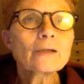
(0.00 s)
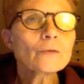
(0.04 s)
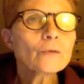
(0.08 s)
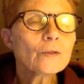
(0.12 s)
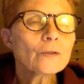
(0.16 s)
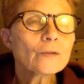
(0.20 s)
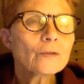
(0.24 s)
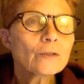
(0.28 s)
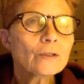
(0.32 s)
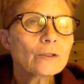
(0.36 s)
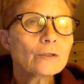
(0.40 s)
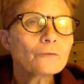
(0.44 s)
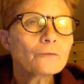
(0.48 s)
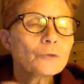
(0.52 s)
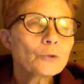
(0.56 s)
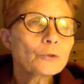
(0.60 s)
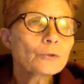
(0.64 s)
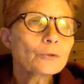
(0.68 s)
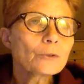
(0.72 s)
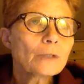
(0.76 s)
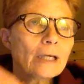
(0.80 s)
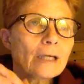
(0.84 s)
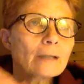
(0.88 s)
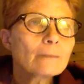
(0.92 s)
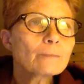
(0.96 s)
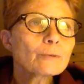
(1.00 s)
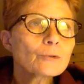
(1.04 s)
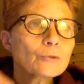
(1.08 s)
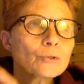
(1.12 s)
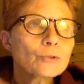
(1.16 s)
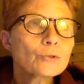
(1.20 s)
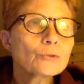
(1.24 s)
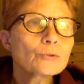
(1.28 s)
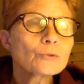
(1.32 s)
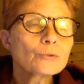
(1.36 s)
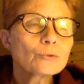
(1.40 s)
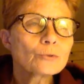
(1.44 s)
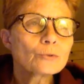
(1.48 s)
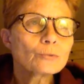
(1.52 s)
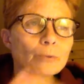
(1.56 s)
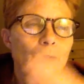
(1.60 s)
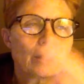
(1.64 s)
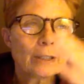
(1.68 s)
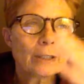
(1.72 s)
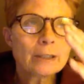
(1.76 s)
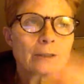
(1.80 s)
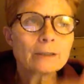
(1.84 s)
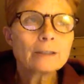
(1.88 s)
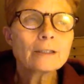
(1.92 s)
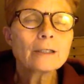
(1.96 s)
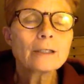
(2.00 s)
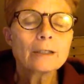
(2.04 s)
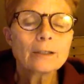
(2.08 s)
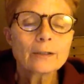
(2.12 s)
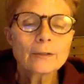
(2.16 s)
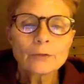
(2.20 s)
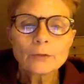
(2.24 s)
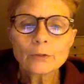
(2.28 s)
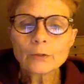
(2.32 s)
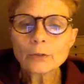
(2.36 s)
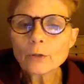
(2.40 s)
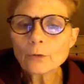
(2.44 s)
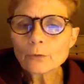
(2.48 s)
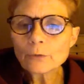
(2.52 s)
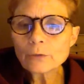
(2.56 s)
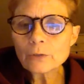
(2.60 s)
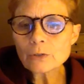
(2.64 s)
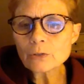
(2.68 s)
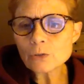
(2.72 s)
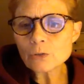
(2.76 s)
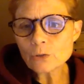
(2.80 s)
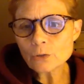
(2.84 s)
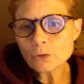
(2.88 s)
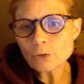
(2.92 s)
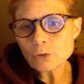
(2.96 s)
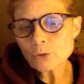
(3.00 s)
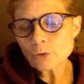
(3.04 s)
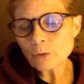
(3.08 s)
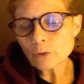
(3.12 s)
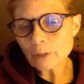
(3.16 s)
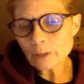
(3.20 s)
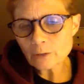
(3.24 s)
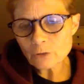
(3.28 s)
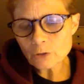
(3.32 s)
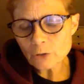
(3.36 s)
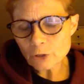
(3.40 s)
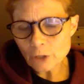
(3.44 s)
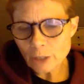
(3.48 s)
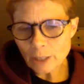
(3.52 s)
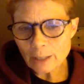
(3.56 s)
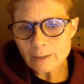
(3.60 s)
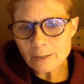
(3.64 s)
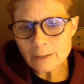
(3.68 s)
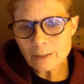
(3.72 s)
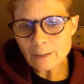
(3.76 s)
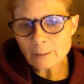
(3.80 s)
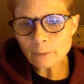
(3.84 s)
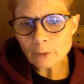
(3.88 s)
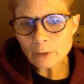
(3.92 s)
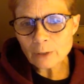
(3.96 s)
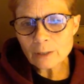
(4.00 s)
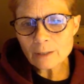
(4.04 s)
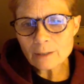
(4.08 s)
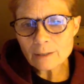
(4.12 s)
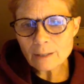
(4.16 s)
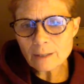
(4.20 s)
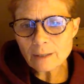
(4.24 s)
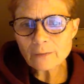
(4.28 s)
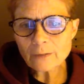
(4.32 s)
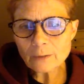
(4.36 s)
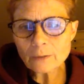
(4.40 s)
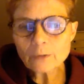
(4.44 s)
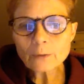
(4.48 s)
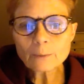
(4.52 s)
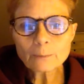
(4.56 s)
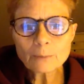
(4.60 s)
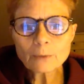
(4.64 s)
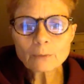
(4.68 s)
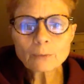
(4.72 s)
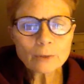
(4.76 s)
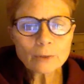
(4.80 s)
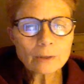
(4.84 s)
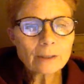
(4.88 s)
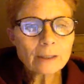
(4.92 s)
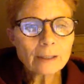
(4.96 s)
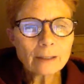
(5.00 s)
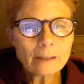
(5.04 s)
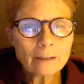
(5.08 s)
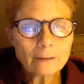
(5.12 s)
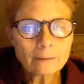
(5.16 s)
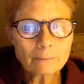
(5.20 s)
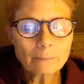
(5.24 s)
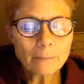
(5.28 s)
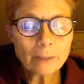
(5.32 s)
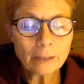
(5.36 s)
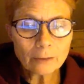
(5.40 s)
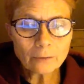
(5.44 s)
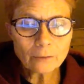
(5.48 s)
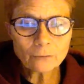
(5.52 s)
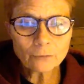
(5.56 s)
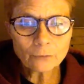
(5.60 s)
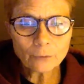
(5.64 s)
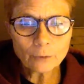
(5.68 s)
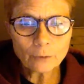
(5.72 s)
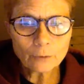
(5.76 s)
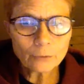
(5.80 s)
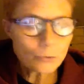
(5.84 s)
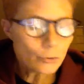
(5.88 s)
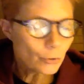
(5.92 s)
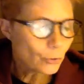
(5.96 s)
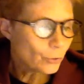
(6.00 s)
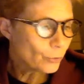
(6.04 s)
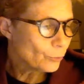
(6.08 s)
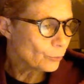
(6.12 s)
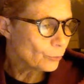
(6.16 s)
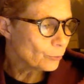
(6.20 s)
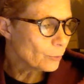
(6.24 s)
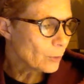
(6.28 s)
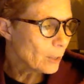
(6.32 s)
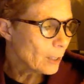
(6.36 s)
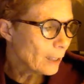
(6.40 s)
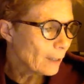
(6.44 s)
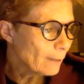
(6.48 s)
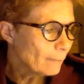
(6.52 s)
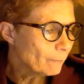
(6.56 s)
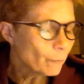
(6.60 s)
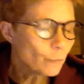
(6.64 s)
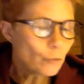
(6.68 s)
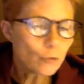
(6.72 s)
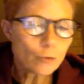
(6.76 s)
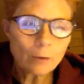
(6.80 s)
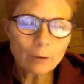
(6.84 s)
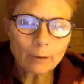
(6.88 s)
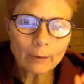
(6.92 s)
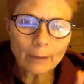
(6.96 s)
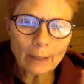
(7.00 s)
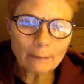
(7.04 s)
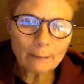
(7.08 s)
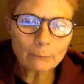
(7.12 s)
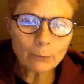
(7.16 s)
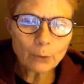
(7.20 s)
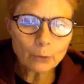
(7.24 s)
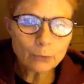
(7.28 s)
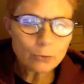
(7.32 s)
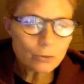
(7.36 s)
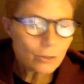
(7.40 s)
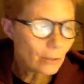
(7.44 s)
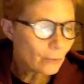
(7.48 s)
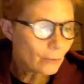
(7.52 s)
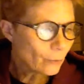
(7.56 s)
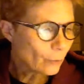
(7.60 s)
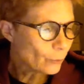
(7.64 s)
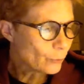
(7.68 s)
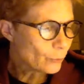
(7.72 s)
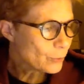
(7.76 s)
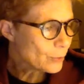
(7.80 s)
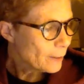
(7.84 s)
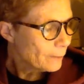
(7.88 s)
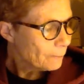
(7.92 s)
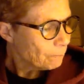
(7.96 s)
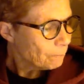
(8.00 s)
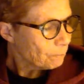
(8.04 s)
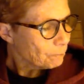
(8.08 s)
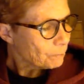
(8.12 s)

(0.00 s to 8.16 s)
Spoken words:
I think that if you're able to read, these short chat summaries, I think they'll be really meaningful to you. So I'm posting those.